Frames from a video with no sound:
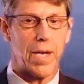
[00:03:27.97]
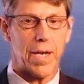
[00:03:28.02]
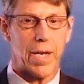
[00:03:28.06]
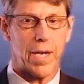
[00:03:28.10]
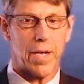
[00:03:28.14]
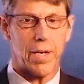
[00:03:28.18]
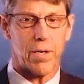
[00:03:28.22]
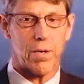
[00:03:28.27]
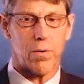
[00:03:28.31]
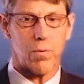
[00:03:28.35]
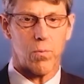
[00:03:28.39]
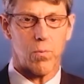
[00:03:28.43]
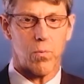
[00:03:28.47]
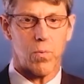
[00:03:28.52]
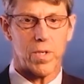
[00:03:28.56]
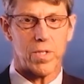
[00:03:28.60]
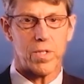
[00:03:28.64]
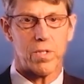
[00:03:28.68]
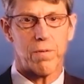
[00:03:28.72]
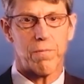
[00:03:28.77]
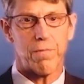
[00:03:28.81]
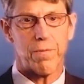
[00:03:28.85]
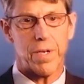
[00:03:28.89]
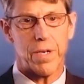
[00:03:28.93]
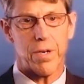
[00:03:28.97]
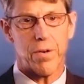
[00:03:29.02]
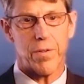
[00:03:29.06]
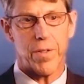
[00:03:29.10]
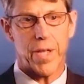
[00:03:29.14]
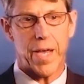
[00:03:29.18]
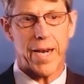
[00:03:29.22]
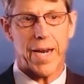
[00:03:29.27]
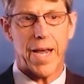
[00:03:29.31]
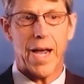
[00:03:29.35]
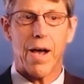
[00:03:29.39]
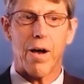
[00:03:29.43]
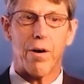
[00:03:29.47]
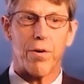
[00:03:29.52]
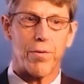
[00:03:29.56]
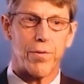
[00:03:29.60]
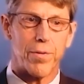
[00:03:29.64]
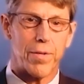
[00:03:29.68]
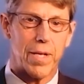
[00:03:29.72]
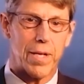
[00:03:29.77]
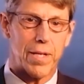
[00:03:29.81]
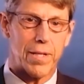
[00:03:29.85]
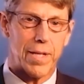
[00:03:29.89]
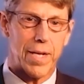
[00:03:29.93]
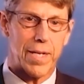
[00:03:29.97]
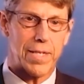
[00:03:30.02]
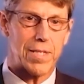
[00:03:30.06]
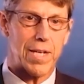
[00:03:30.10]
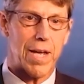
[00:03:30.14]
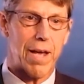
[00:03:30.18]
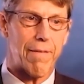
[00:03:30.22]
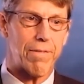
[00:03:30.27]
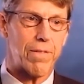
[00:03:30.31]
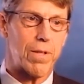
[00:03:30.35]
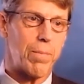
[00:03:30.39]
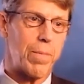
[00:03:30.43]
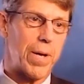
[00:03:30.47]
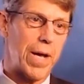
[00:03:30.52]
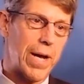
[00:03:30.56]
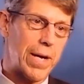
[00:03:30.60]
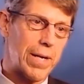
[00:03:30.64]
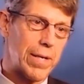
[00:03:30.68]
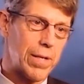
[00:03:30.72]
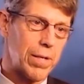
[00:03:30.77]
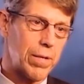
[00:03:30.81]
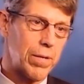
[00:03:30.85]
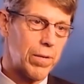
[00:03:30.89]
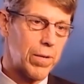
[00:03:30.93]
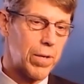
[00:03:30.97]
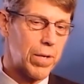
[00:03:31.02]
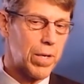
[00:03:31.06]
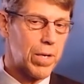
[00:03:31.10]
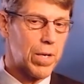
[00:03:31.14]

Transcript: And once you figure that out, then that's half the battle.